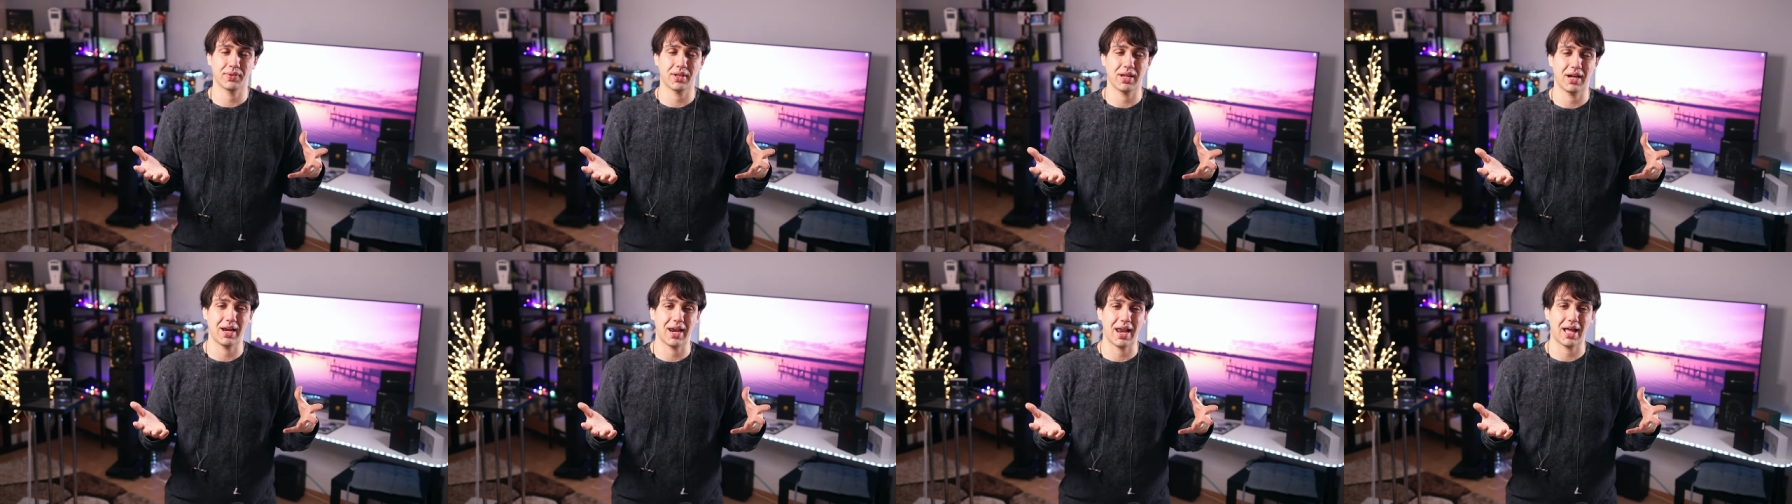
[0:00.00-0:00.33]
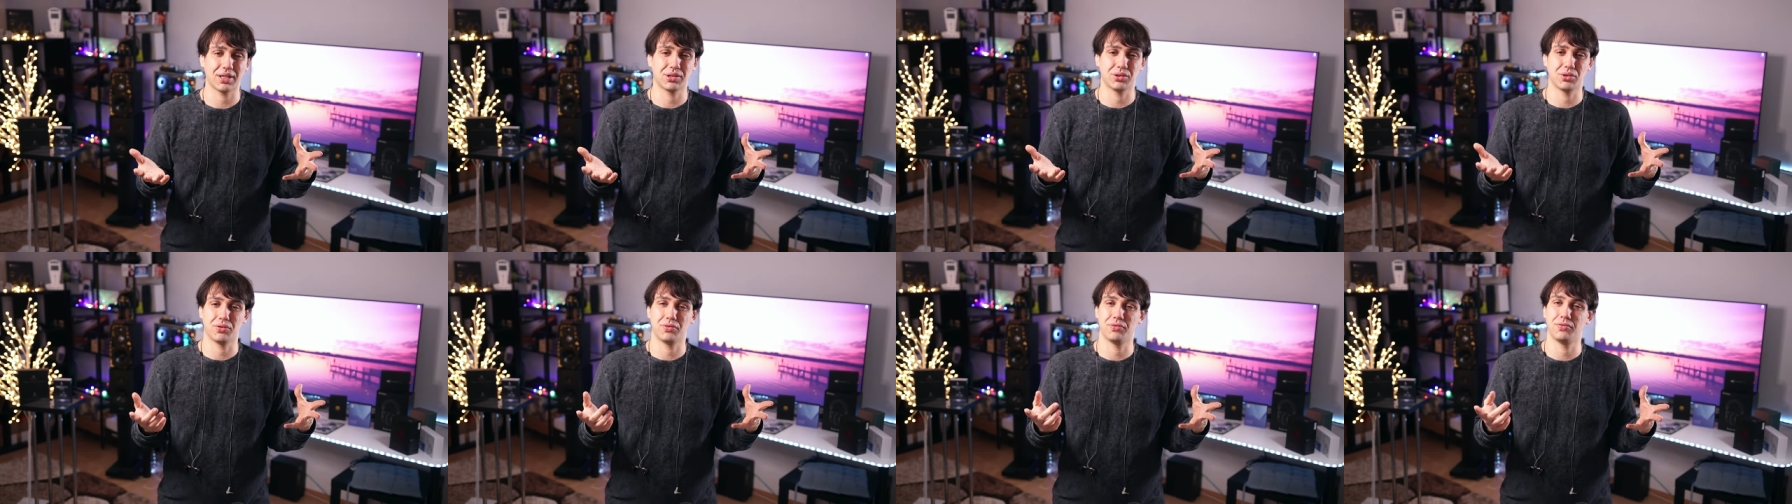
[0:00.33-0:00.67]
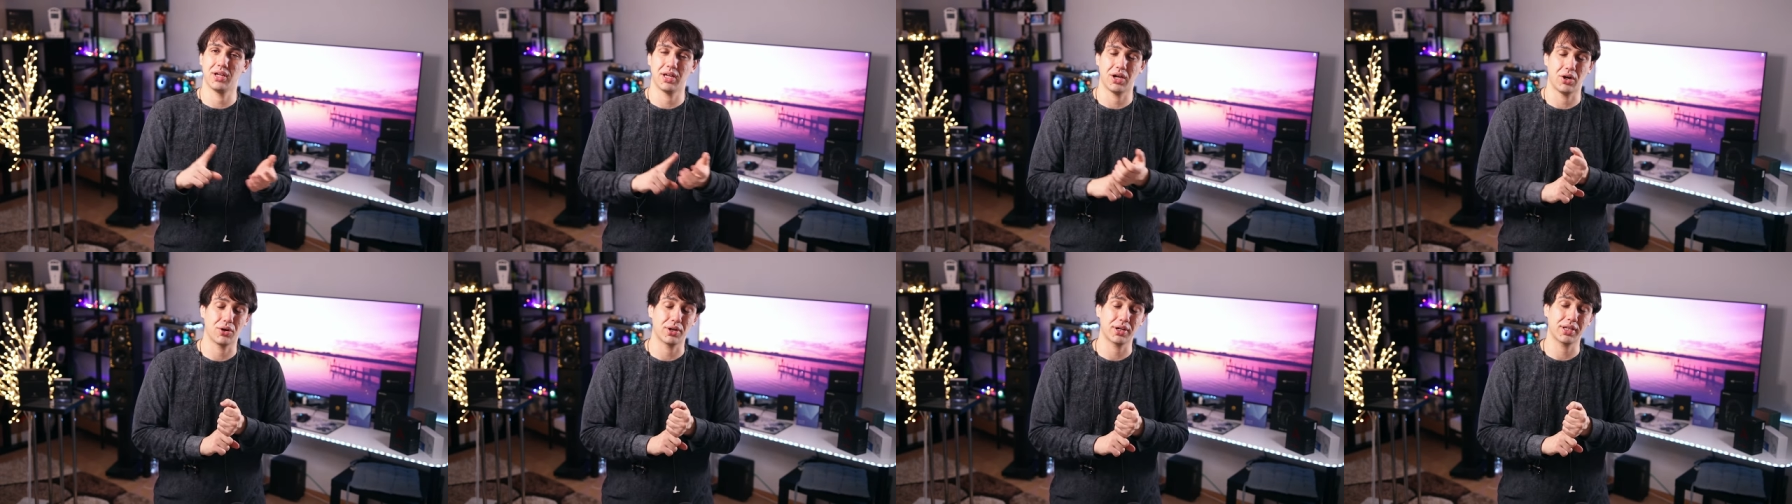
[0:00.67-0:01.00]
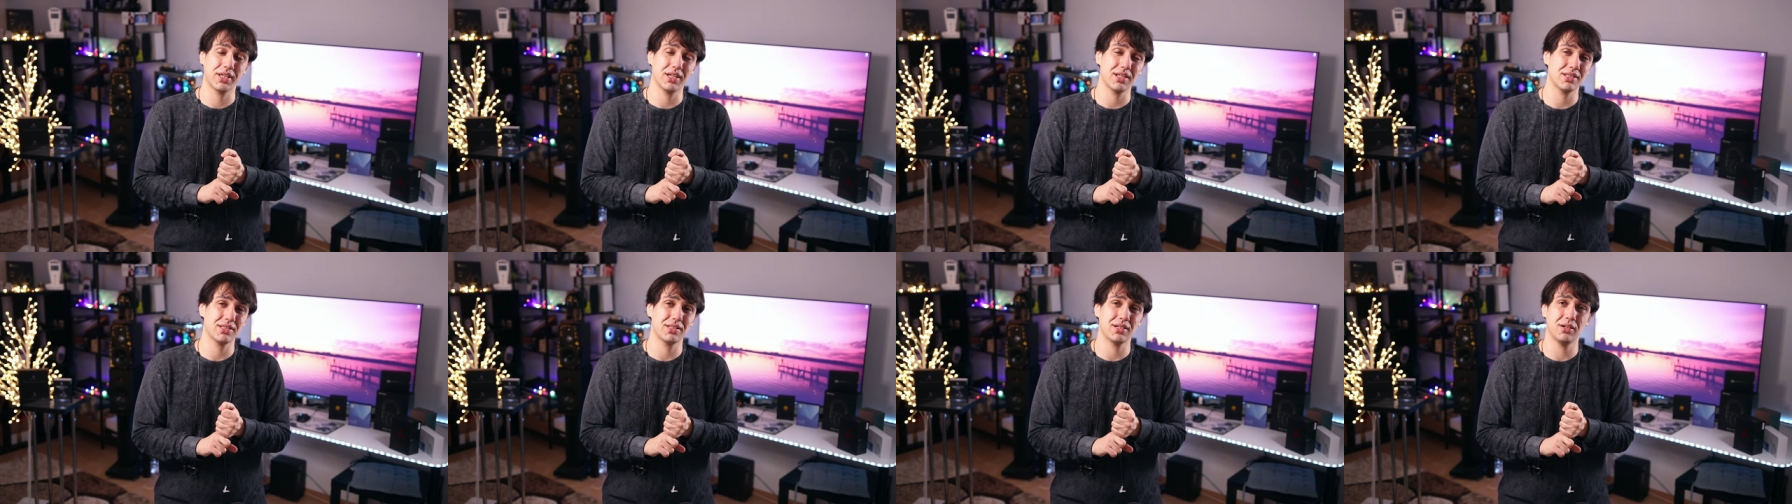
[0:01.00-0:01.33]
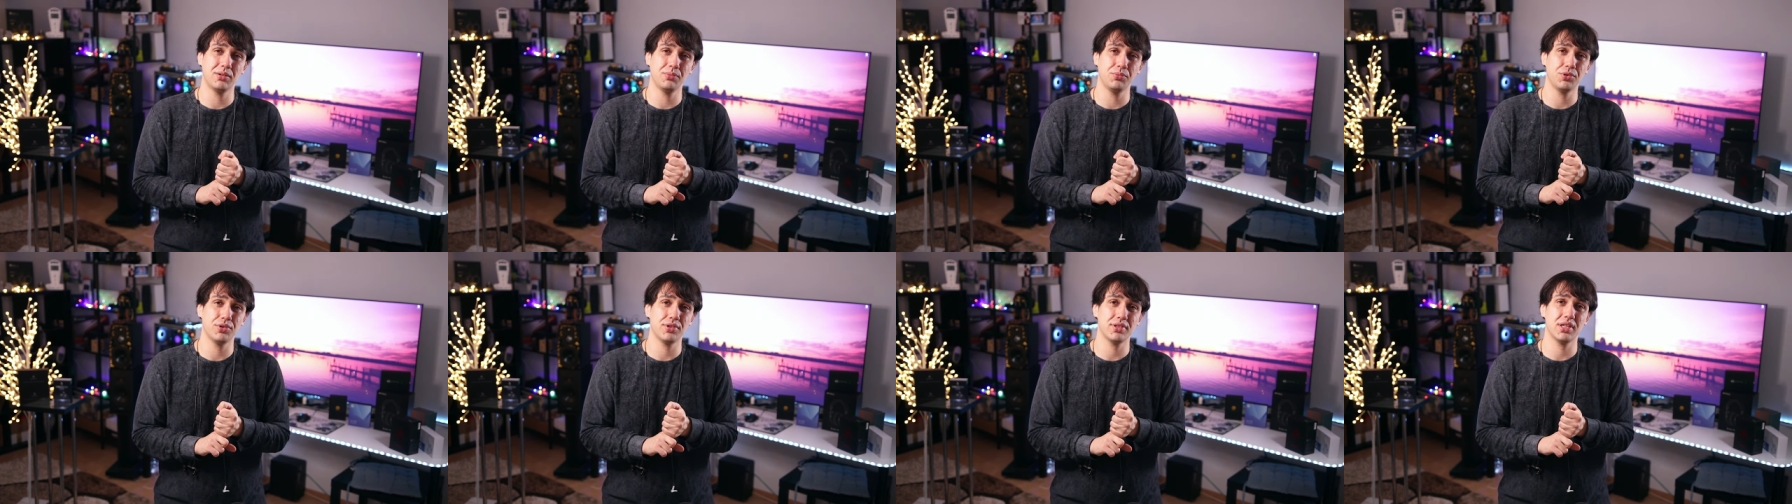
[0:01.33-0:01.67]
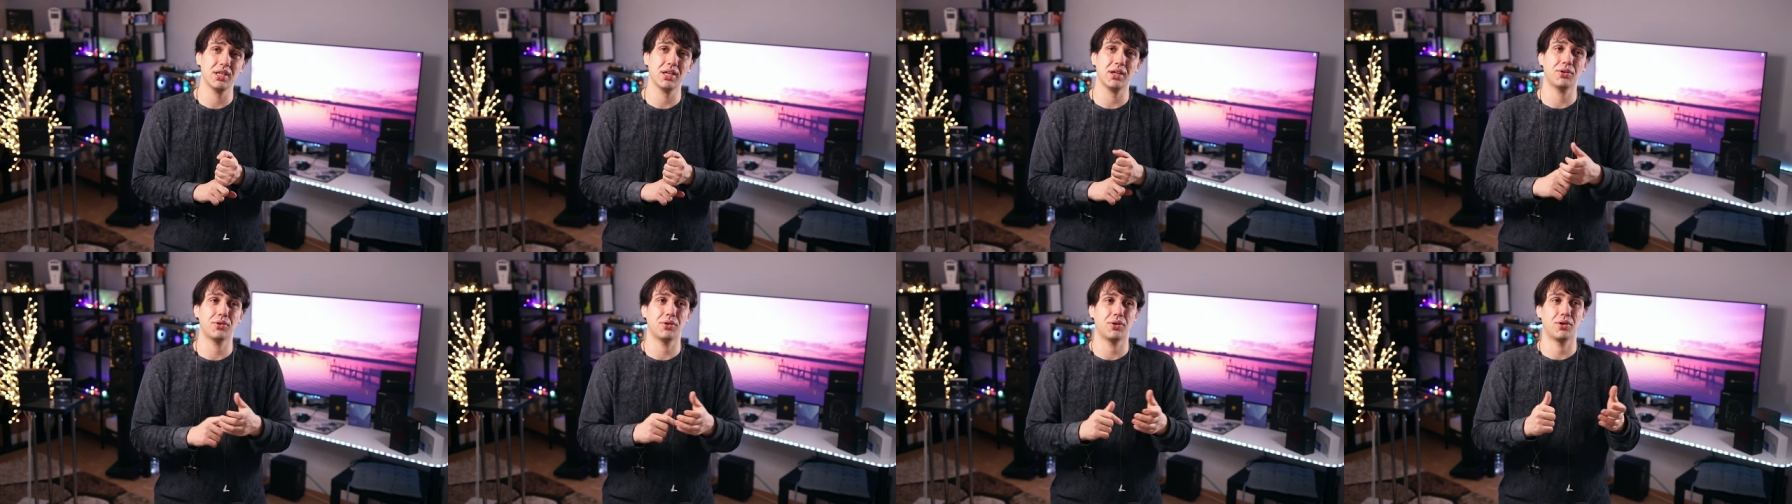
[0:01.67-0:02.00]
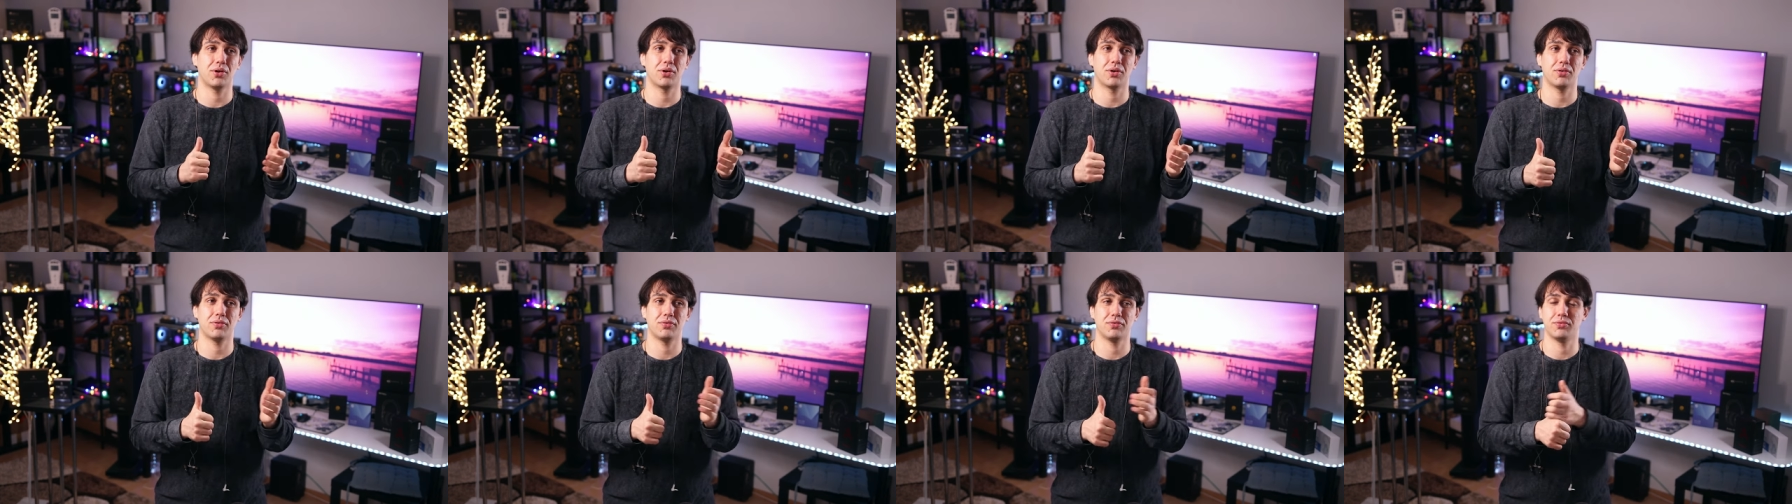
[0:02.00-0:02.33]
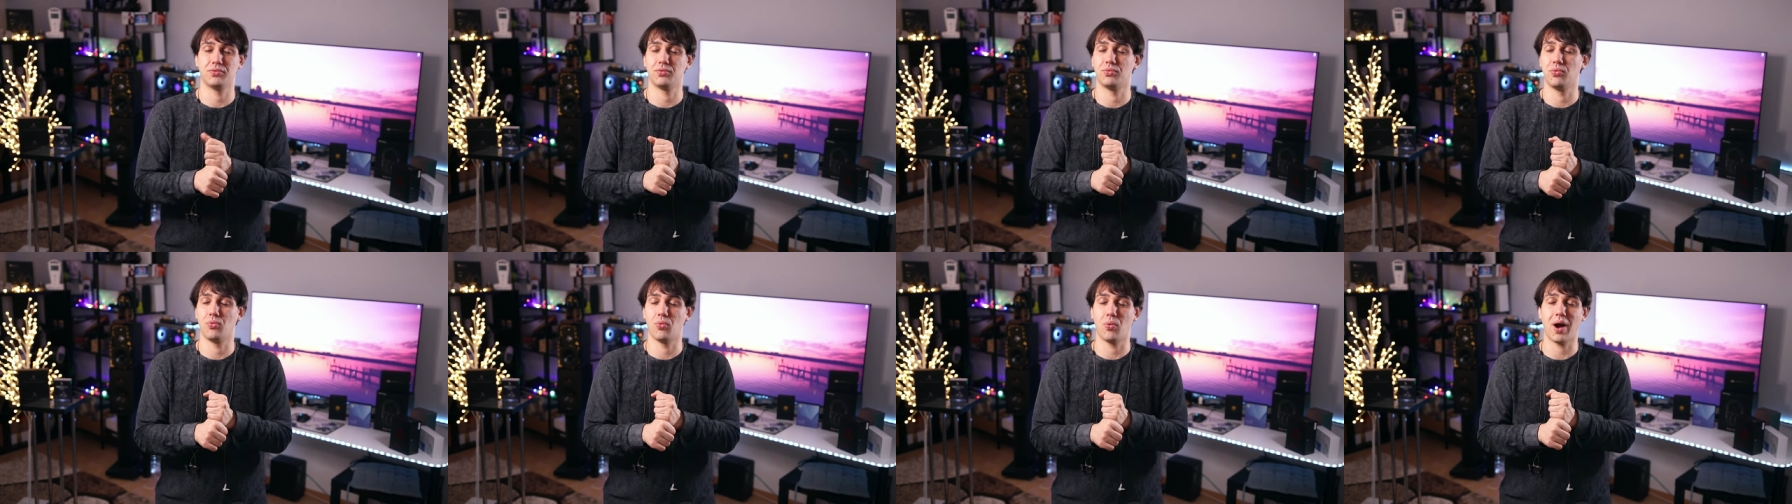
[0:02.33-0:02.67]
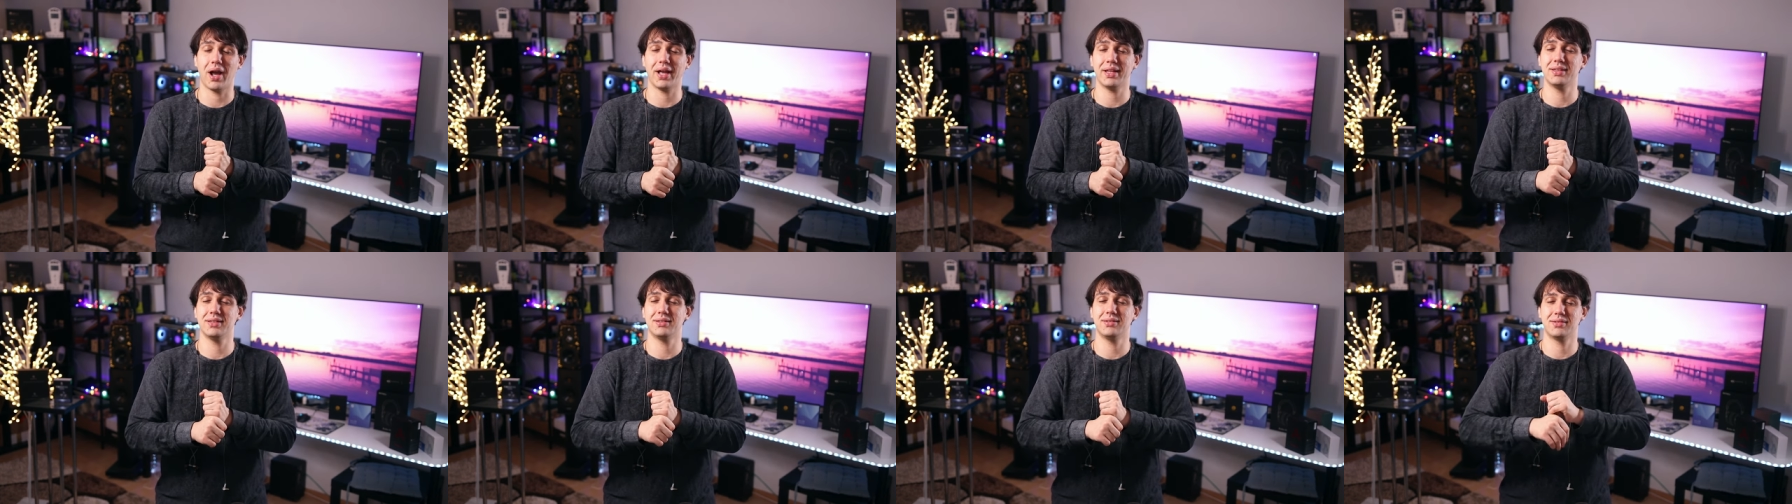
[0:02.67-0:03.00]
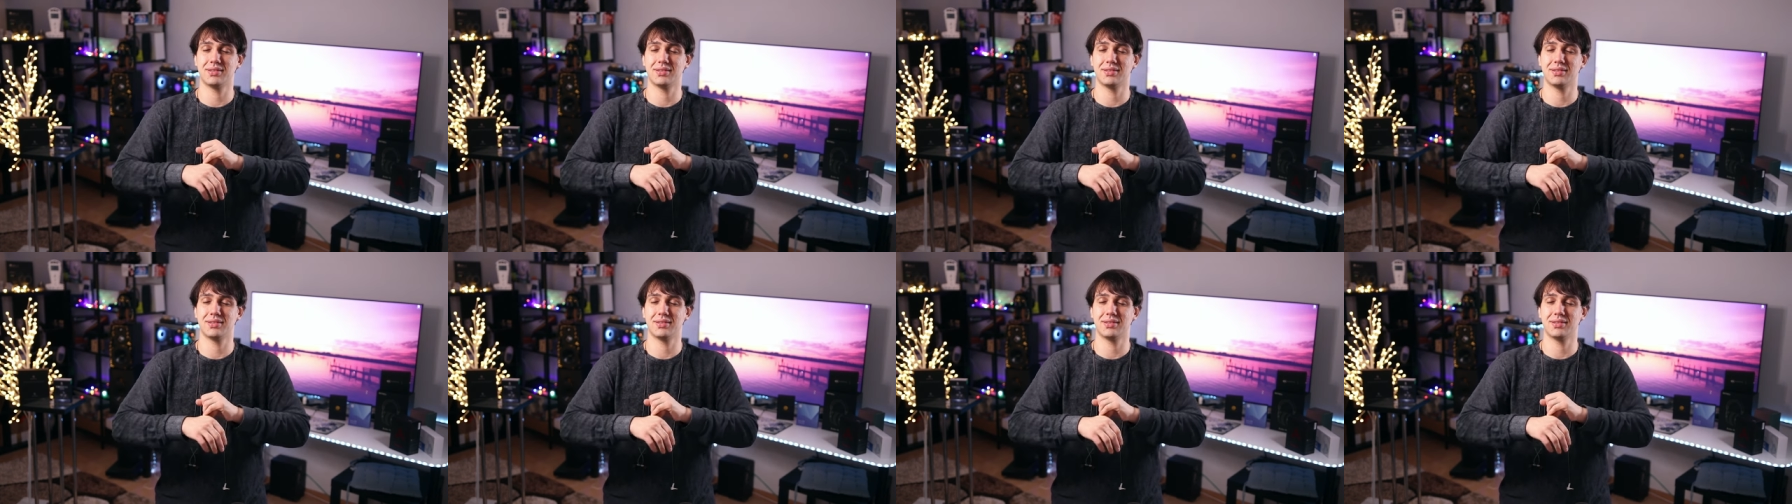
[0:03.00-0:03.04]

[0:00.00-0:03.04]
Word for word: a lot of orchestral music or of wide